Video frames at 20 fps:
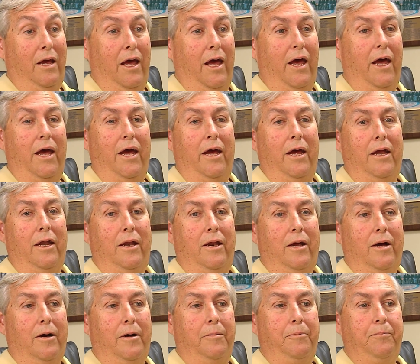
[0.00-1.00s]

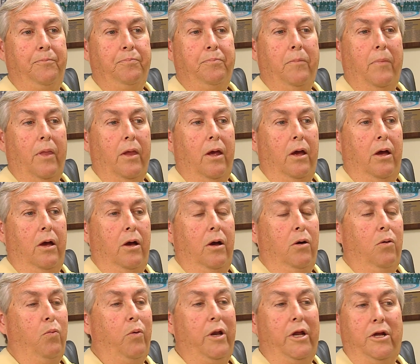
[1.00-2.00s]
and
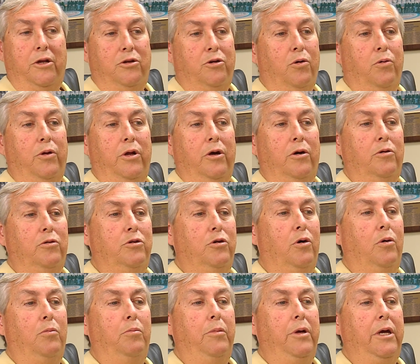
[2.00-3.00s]
when Antonio
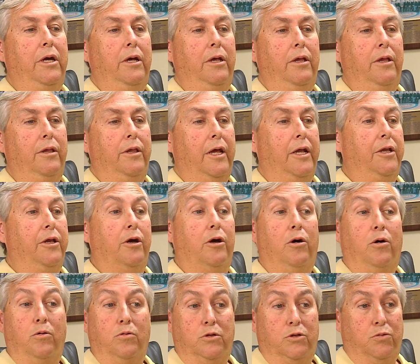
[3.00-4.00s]
told me that the
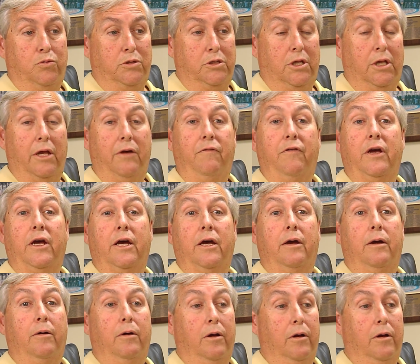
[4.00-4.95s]
coach was leaving,